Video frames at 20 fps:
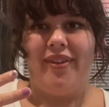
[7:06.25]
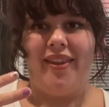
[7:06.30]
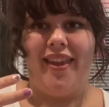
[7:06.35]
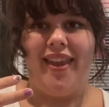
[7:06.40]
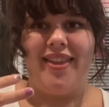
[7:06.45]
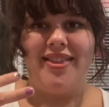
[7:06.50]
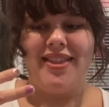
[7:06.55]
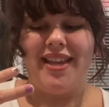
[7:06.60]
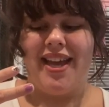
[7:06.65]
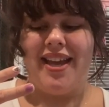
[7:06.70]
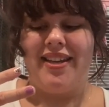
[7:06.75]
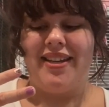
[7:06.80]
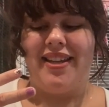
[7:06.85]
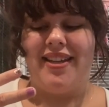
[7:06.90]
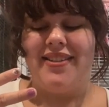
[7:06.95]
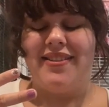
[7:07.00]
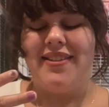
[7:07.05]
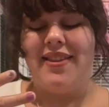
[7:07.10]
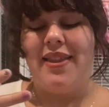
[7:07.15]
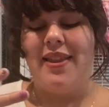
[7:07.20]
and that
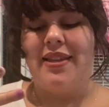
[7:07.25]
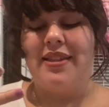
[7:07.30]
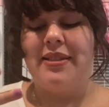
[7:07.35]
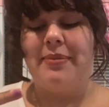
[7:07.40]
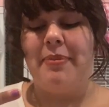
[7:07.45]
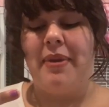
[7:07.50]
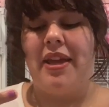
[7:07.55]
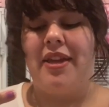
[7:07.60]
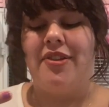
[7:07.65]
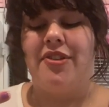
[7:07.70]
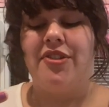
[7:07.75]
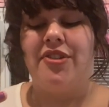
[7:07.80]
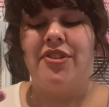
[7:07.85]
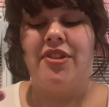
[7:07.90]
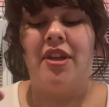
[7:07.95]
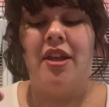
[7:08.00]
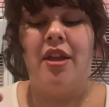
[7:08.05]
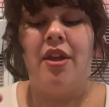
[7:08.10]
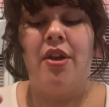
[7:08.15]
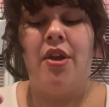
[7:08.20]
is this pitch.
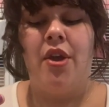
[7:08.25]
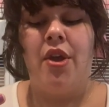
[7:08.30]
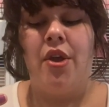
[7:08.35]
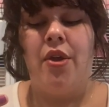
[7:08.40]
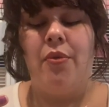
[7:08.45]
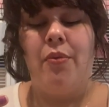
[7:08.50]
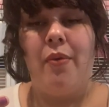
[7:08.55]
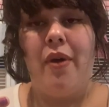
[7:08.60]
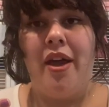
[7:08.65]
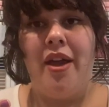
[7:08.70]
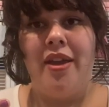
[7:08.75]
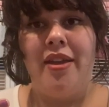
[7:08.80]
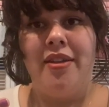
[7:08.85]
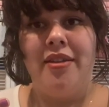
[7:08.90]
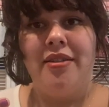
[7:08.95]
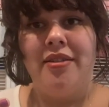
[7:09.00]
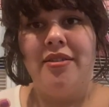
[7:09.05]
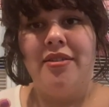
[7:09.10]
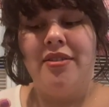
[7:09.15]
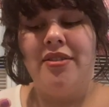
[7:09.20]

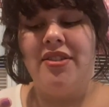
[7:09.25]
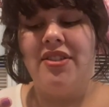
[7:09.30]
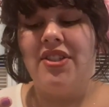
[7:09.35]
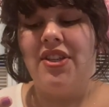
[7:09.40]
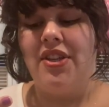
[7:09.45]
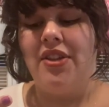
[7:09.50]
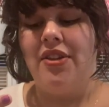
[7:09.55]
1, 2,